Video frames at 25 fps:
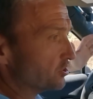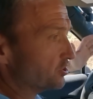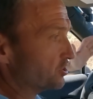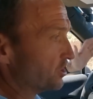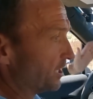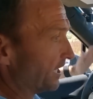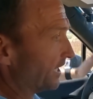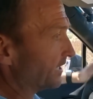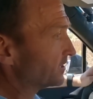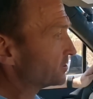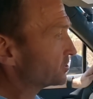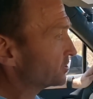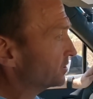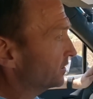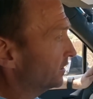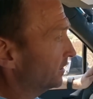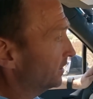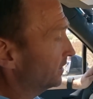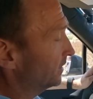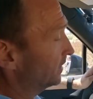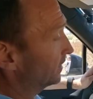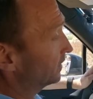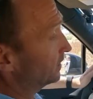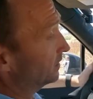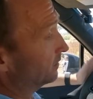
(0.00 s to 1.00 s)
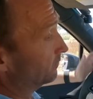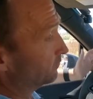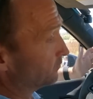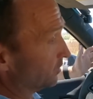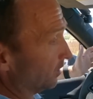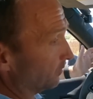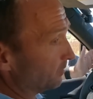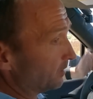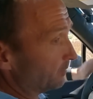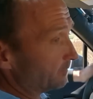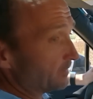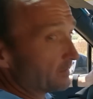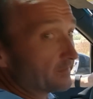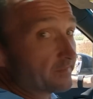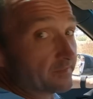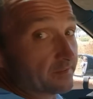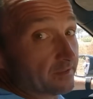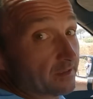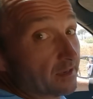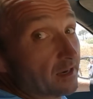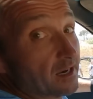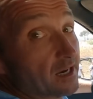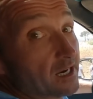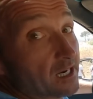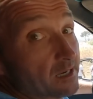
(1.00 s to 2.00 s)
change. Problem is,
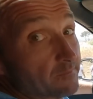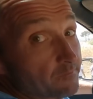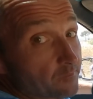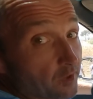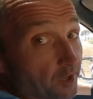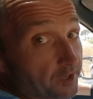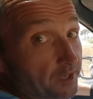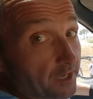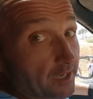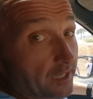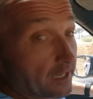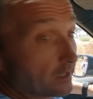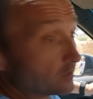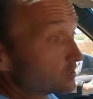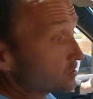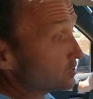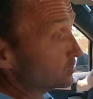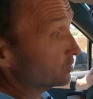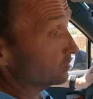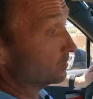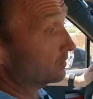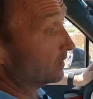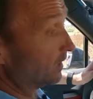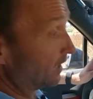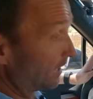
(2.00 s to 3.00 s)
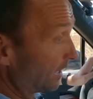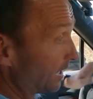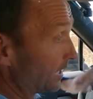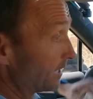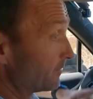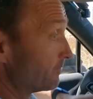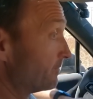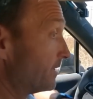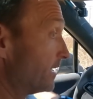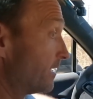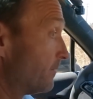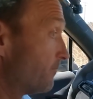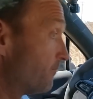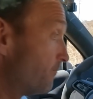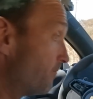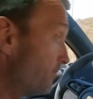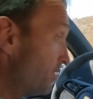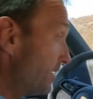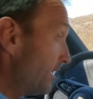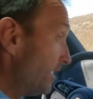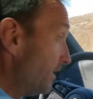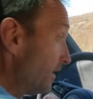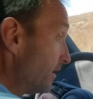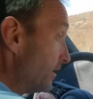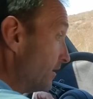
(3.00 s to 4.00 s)
I'm not allowed to. I may
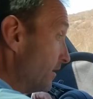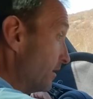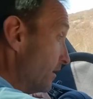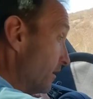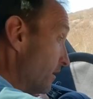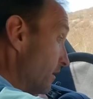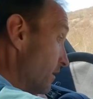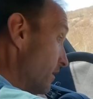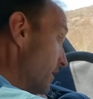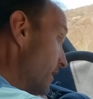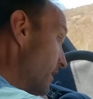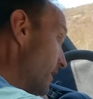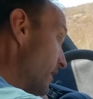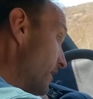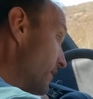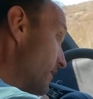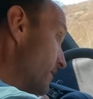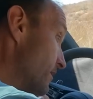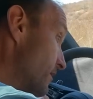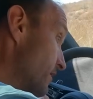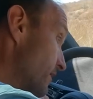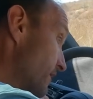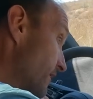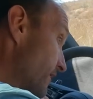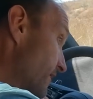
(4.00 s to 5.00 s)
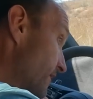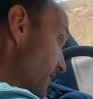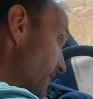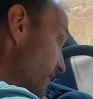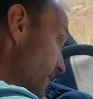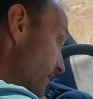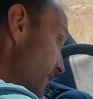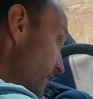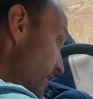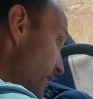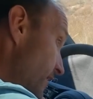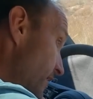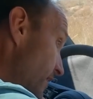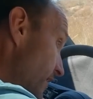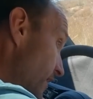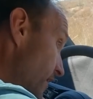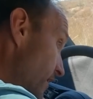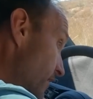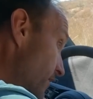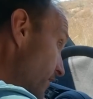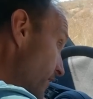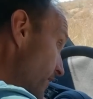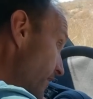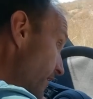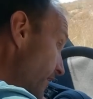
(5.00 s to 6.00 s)
peek and sneak
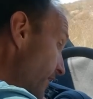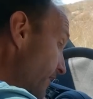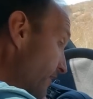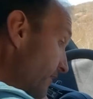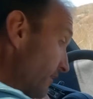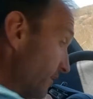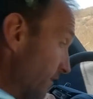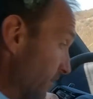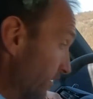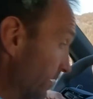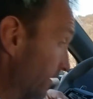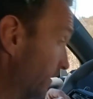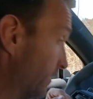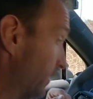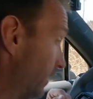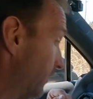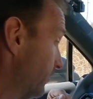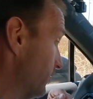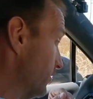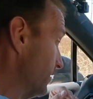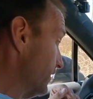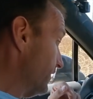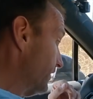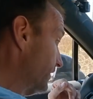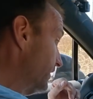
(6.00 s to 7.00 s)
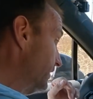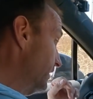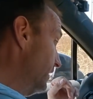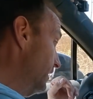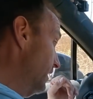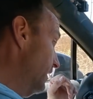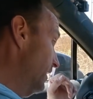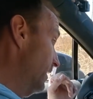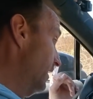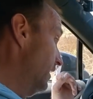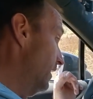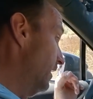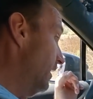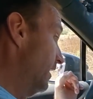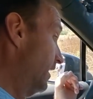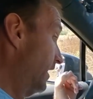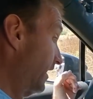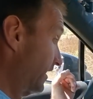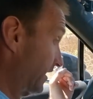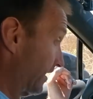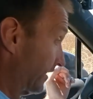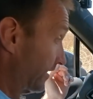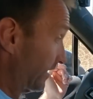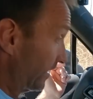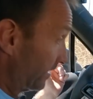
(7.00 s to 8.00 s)
underneath the covers
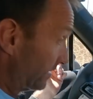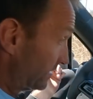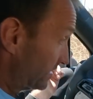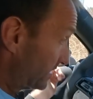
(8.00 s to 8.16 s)
and I can